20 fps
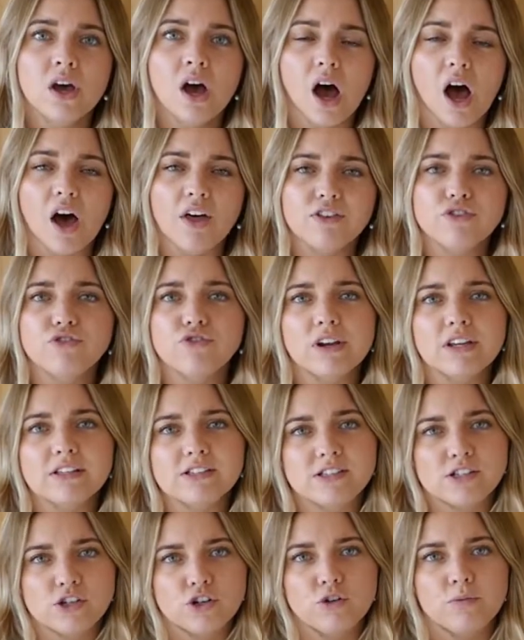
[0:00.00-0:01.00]
Other drinks
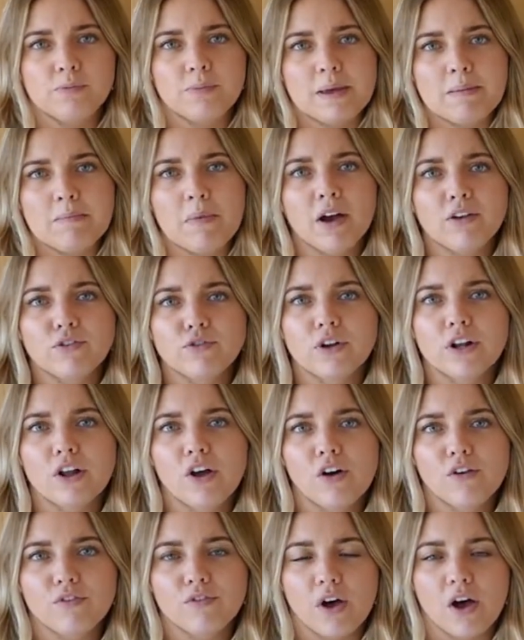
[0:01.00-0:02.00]
to be mindful
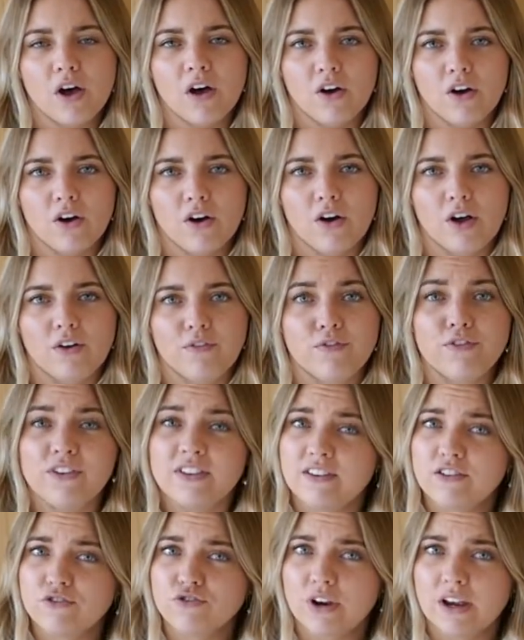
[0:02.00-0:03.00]
of are
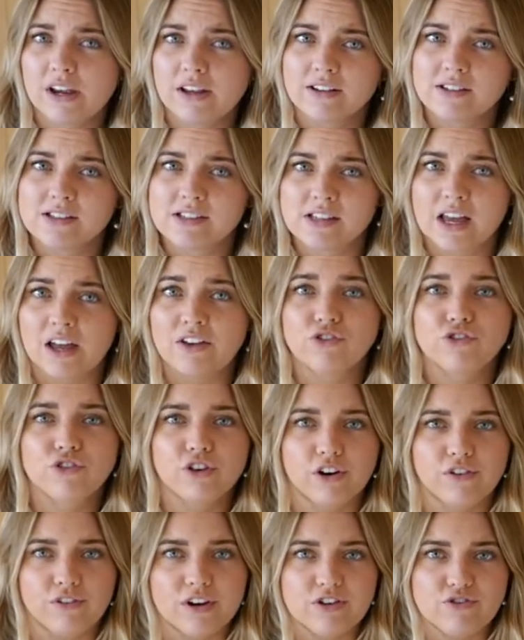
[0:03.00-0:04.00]
fizzy drinks and
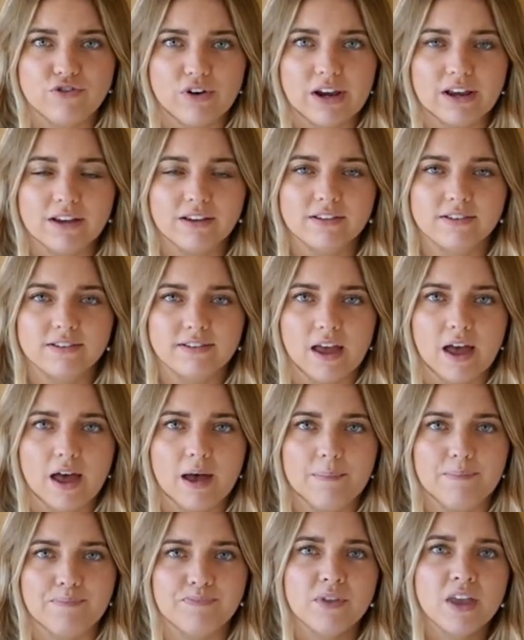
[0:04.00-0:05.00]
sugary drinks.
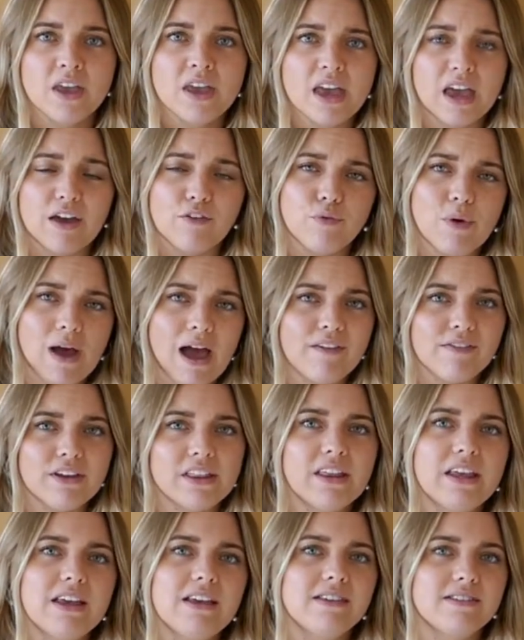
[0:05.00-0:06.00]
If we're having
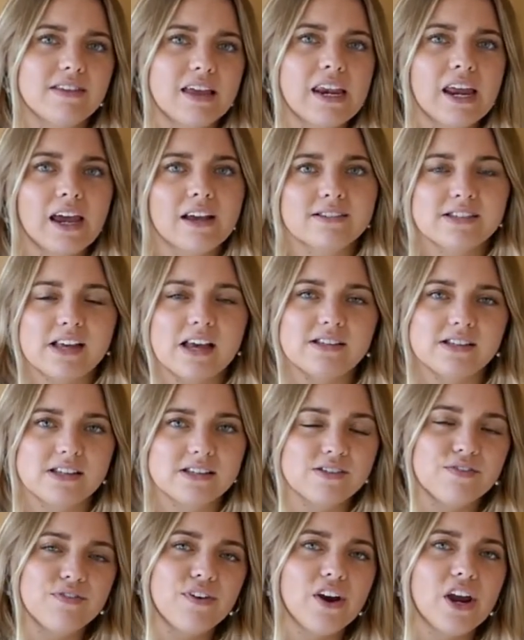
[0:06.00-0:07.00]
these in excess,
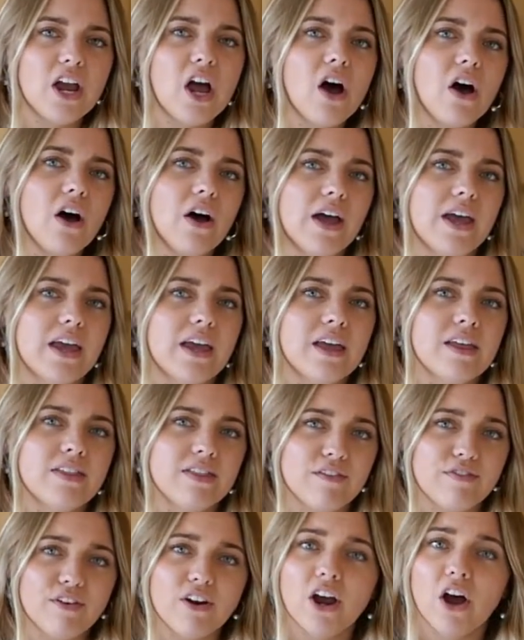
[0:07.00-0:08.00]
they're very high
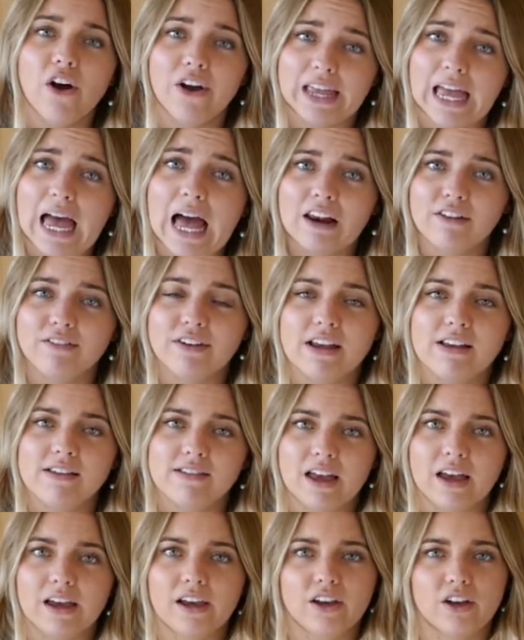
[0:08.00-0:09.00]
in calories
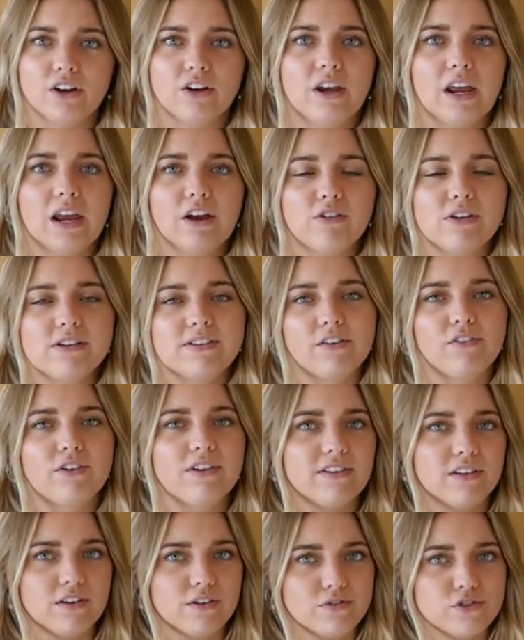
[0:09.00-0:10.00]
and can increase our
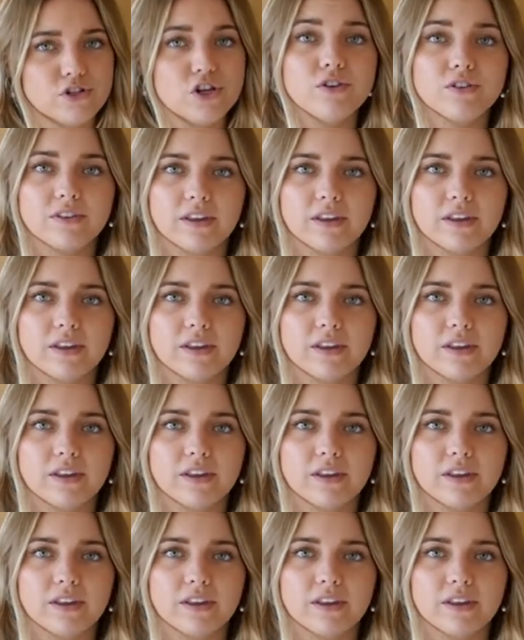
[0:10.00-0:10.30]
risk of tooth